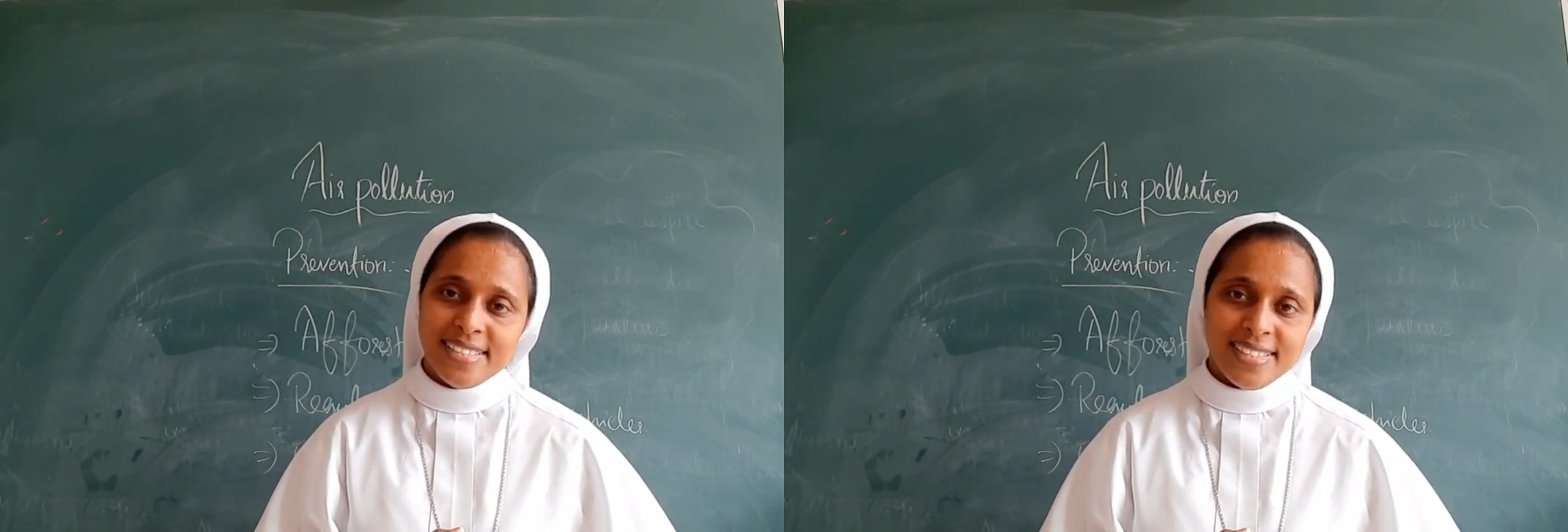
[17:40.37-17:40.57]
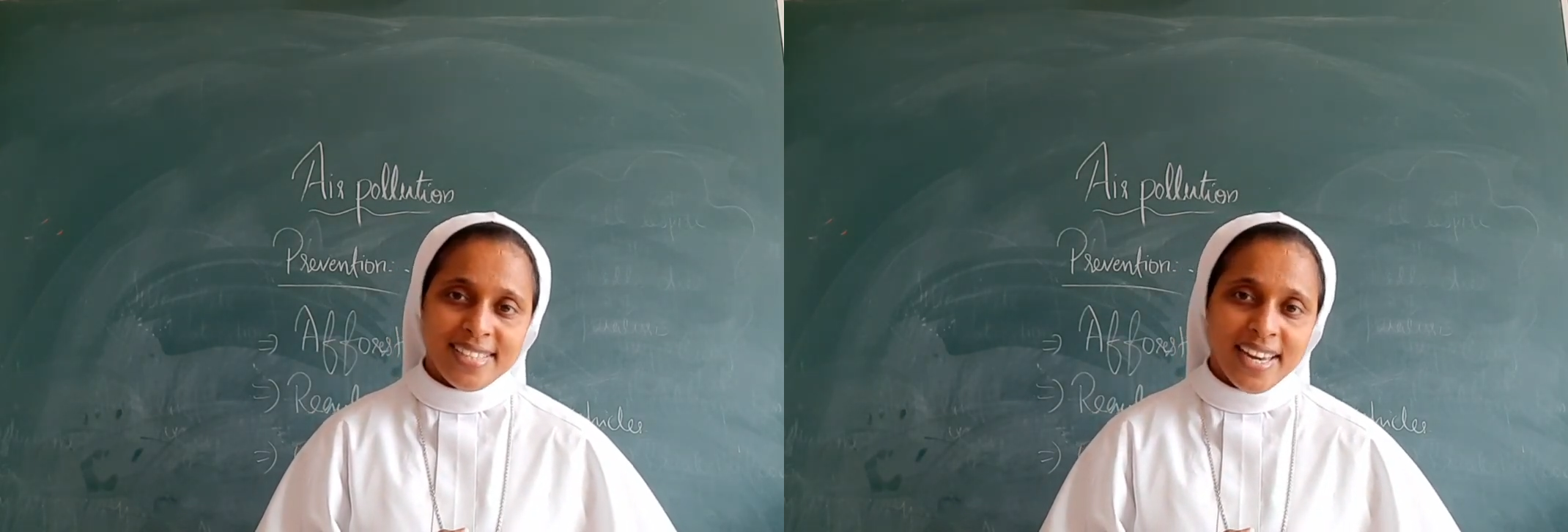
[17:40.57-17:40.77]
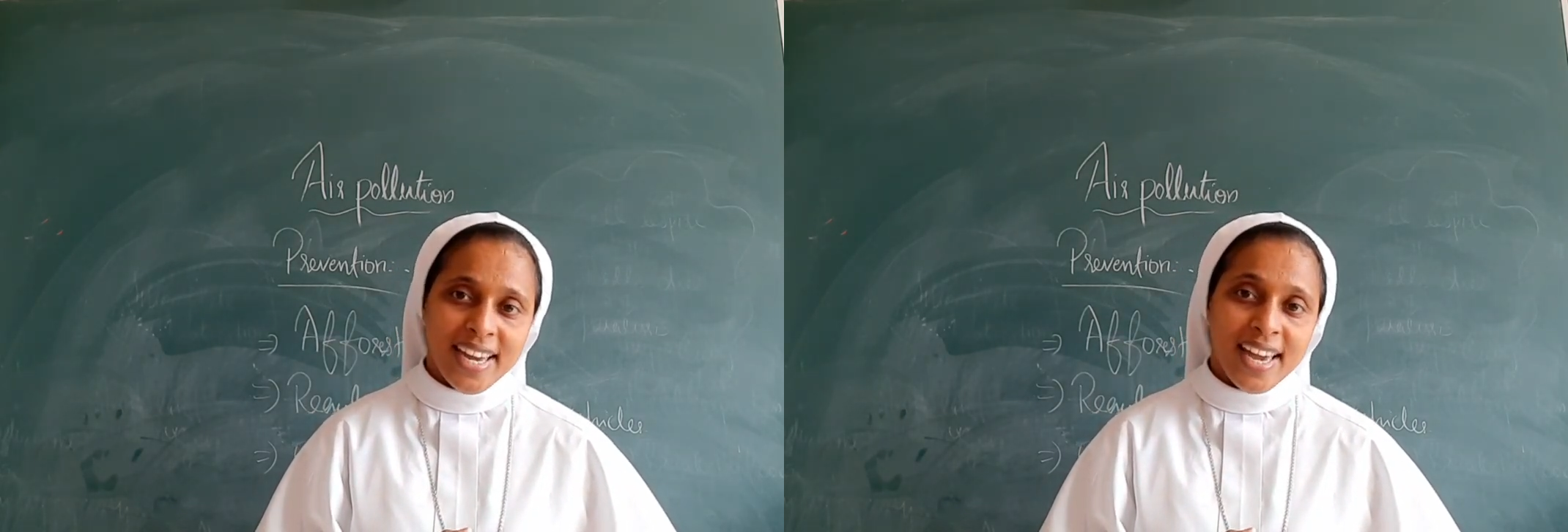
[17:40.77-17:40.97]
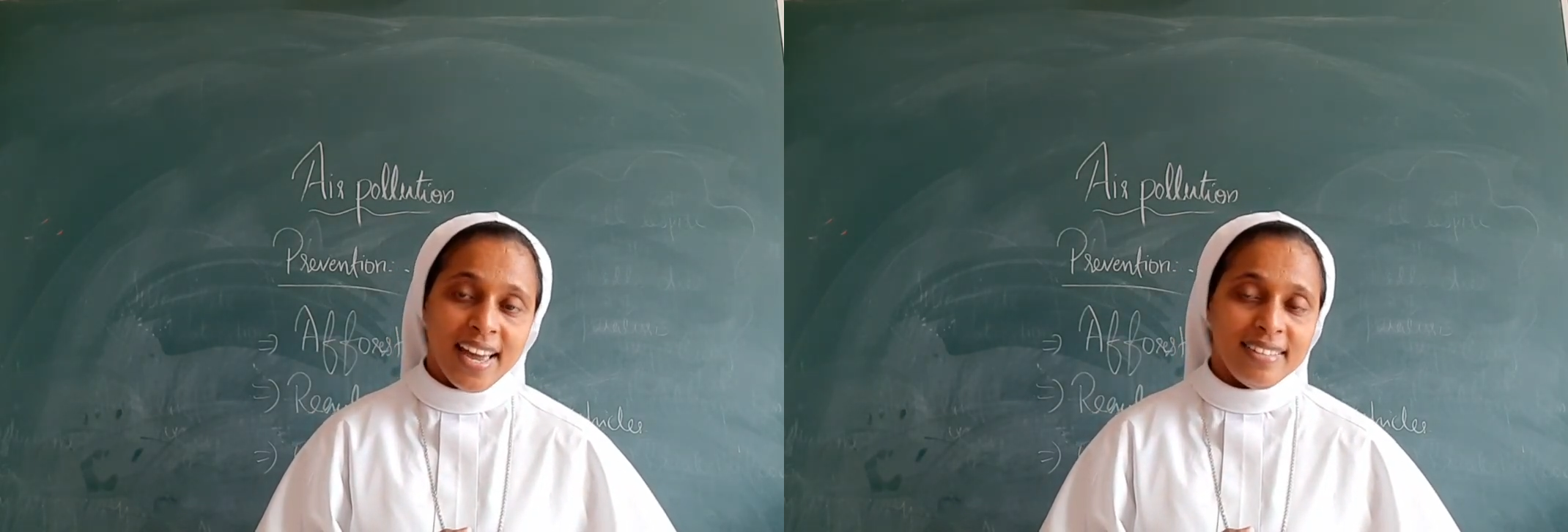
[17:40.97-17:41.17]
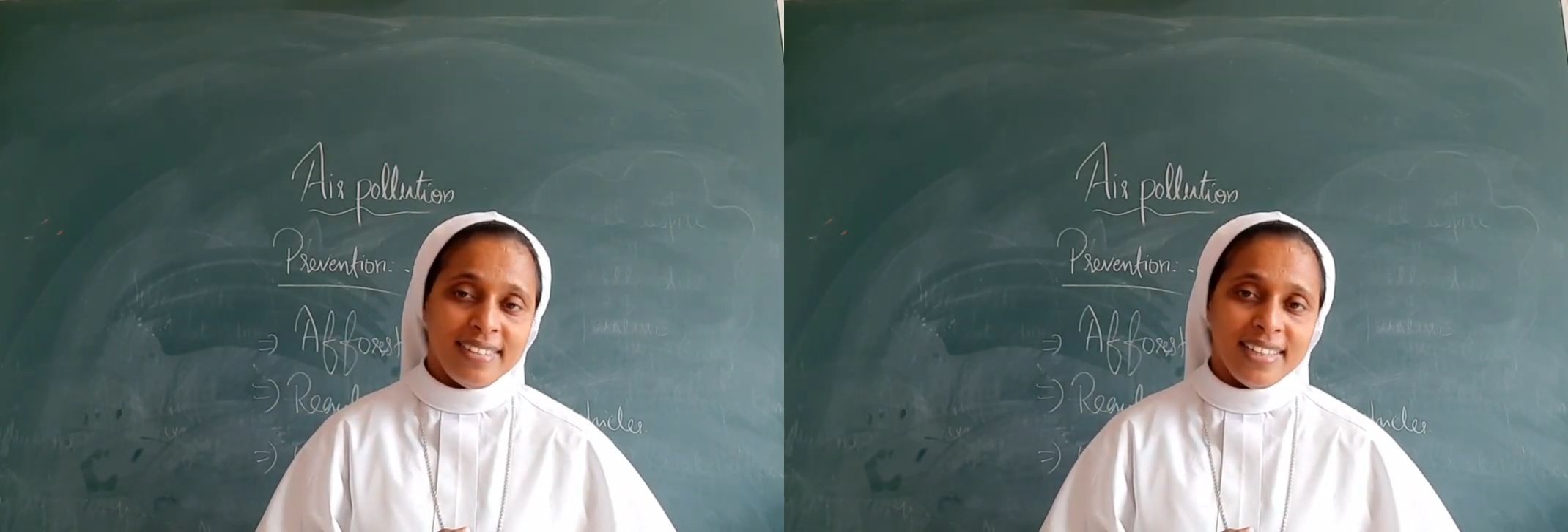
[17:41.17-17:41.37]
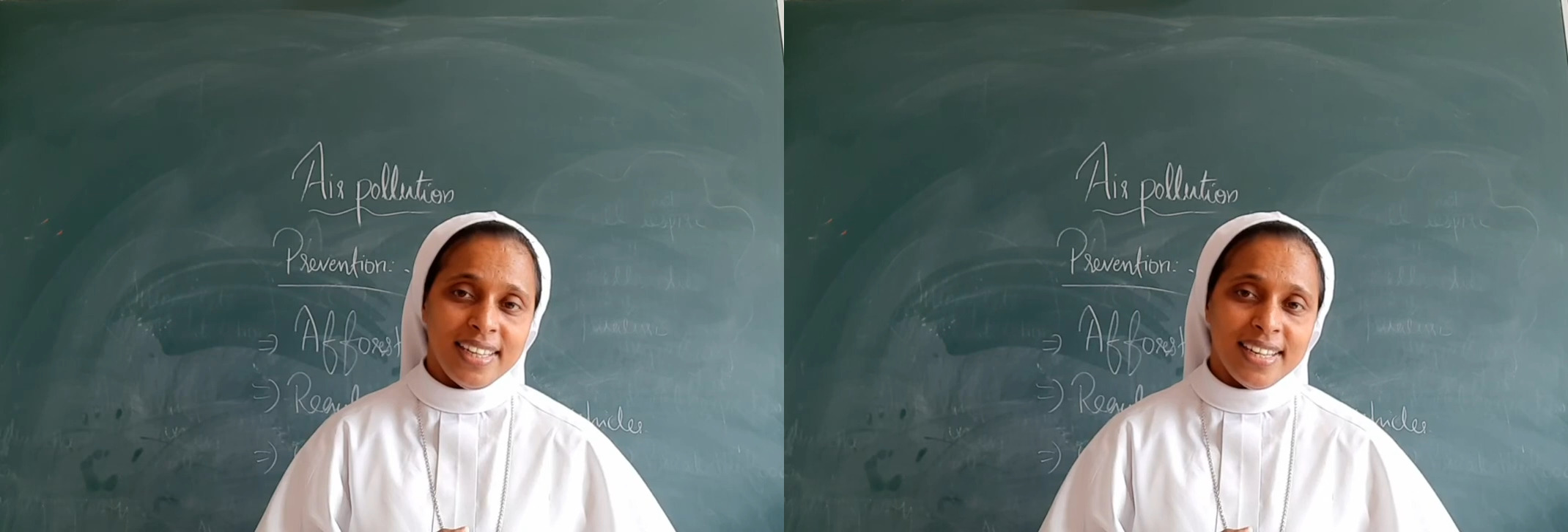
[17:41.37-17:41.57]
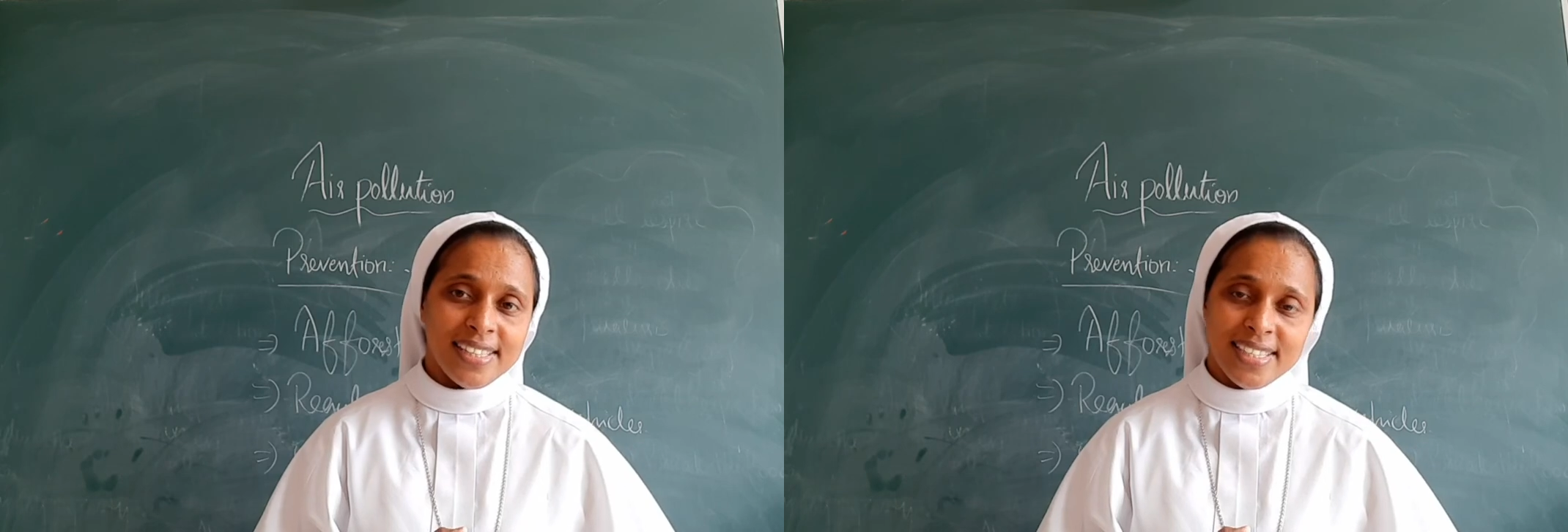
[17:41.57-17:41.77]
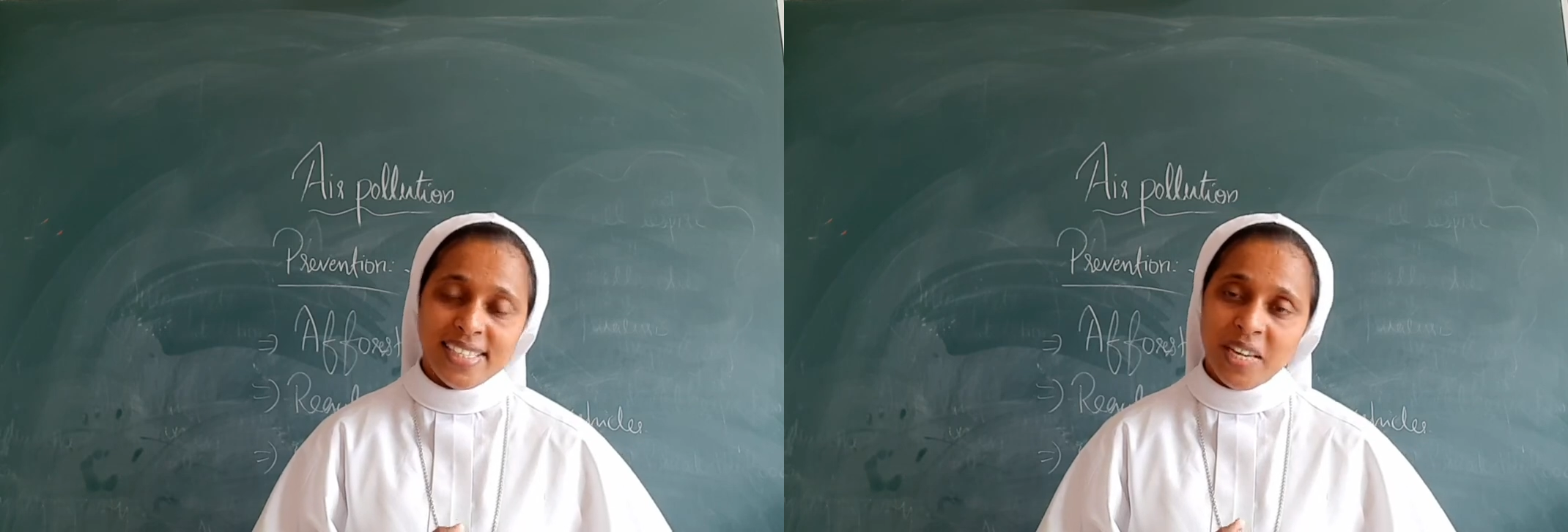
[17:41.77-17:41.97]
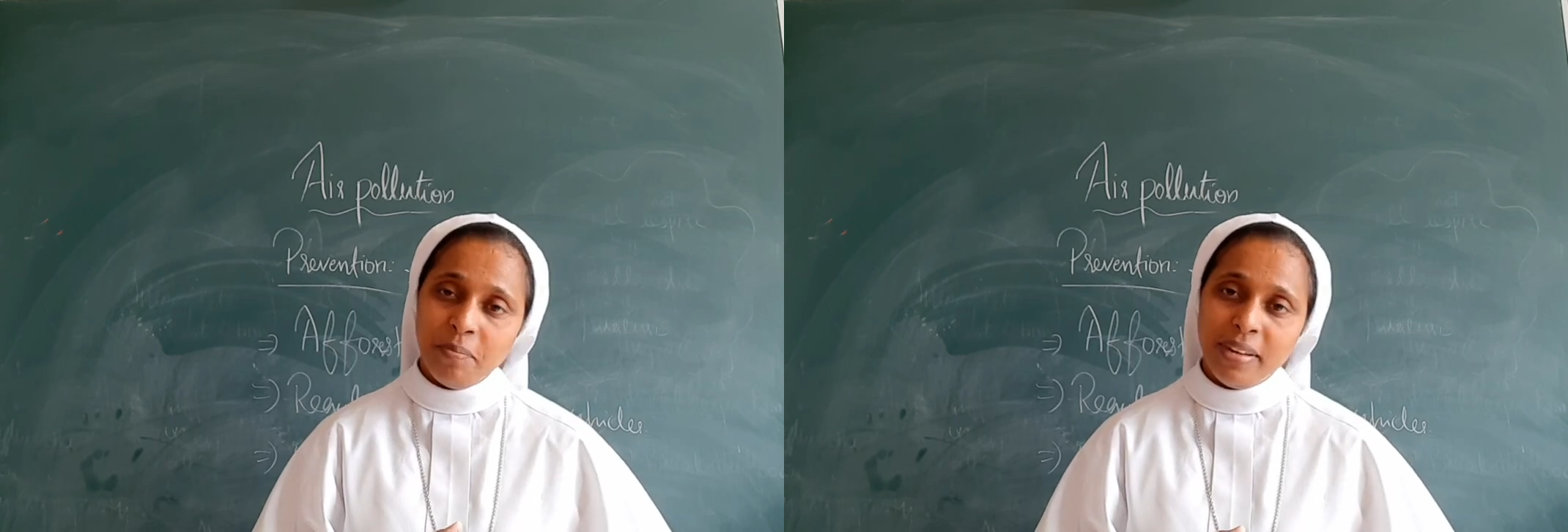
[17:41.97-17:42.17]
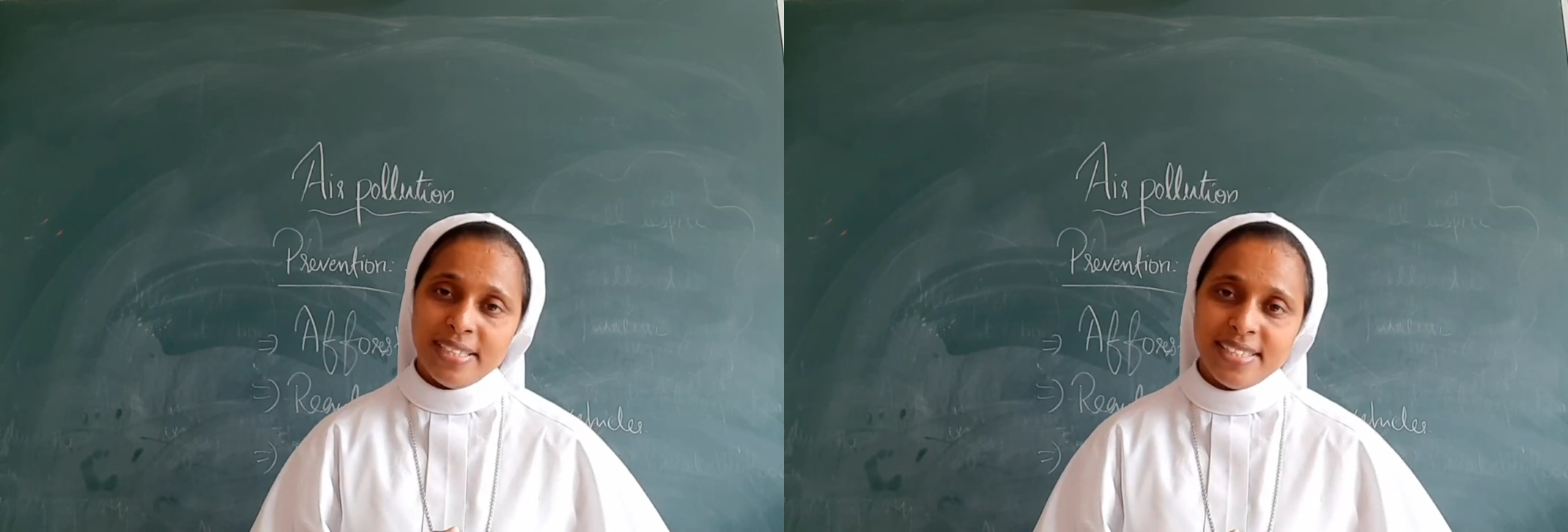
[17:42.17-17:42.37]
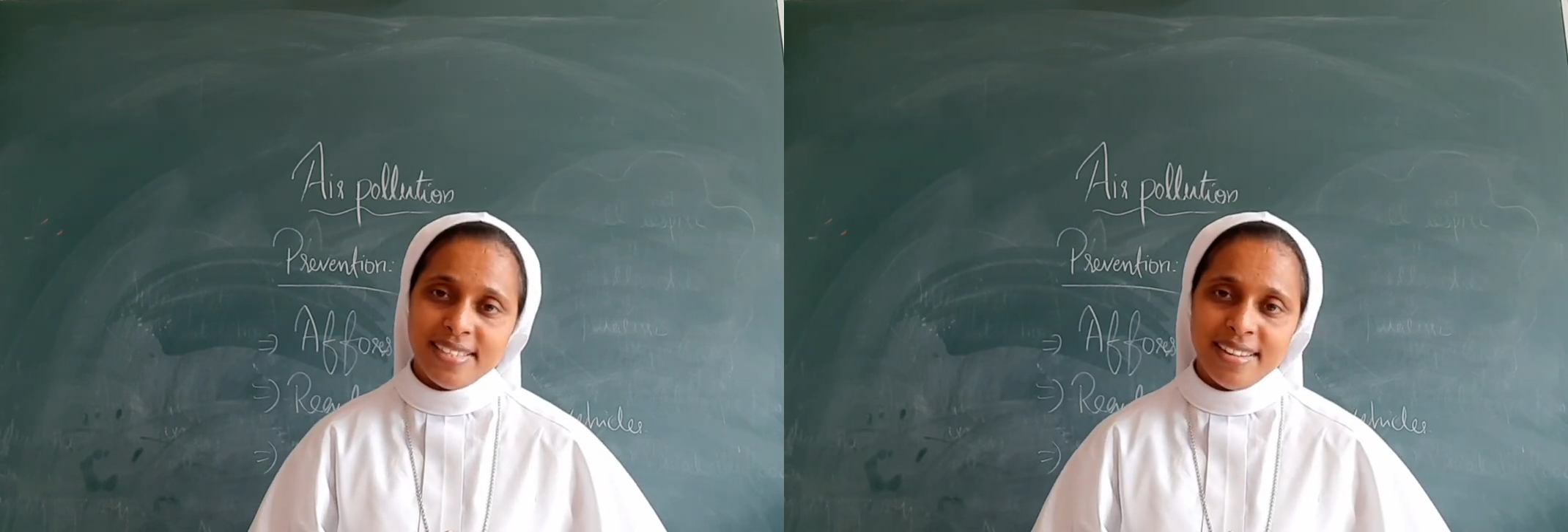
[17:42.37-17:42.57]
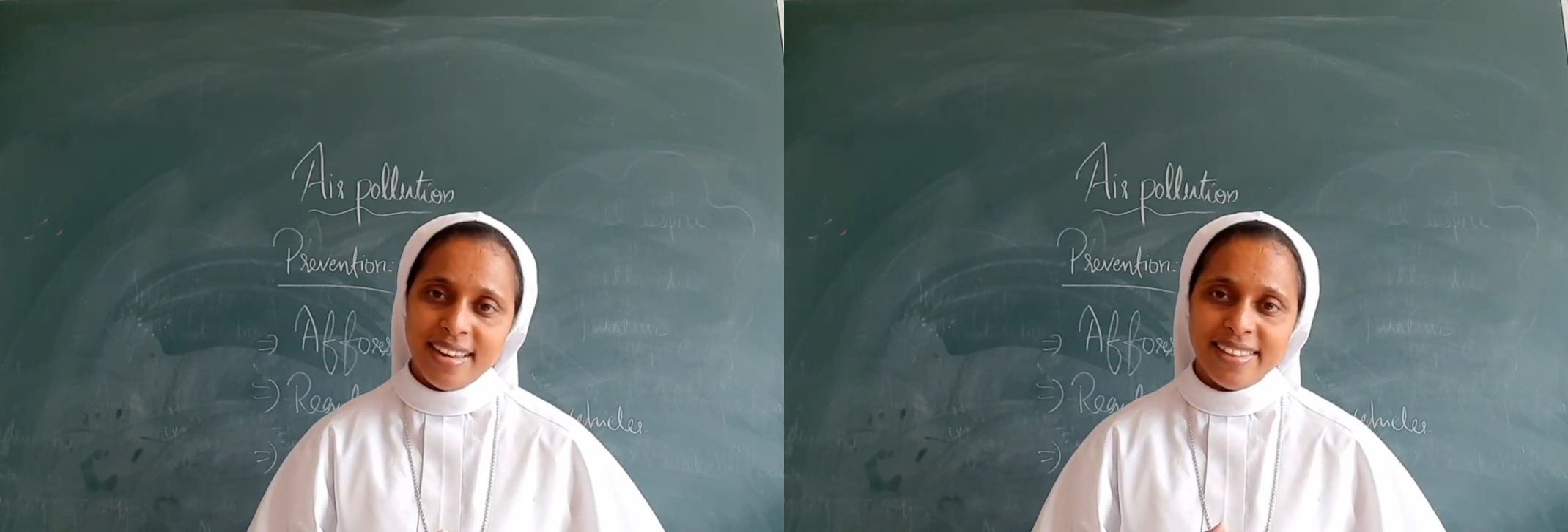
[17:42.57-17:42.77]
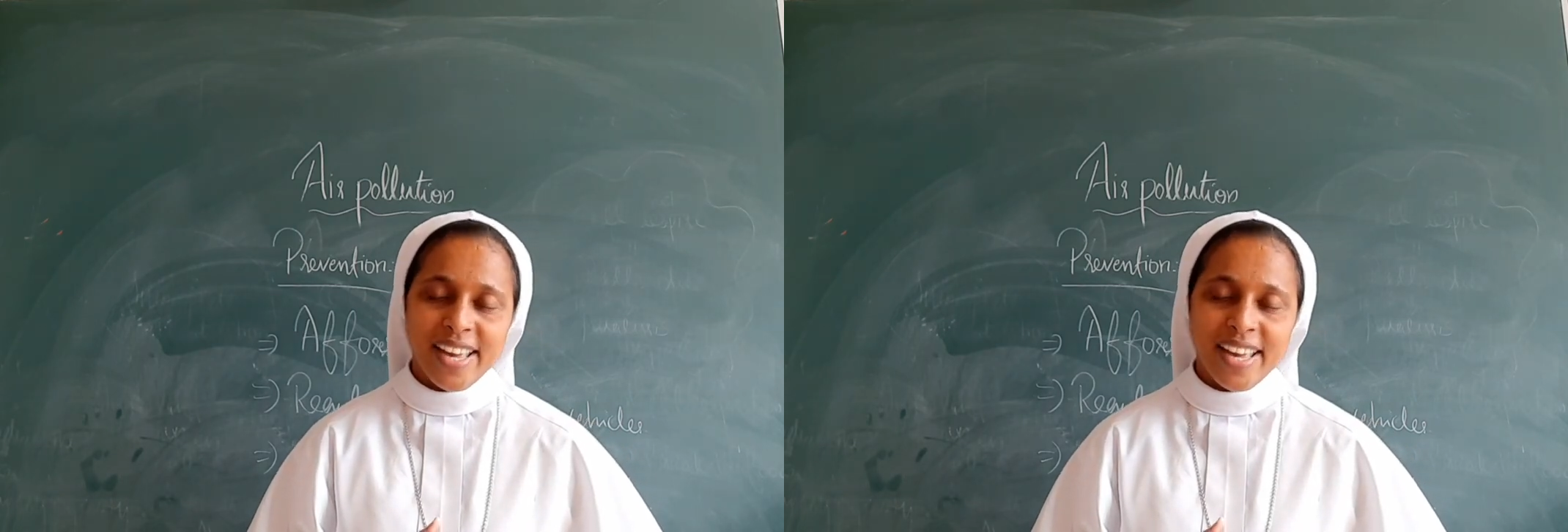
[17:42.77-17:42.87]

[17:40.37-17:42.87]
stay healthy, stay blessed.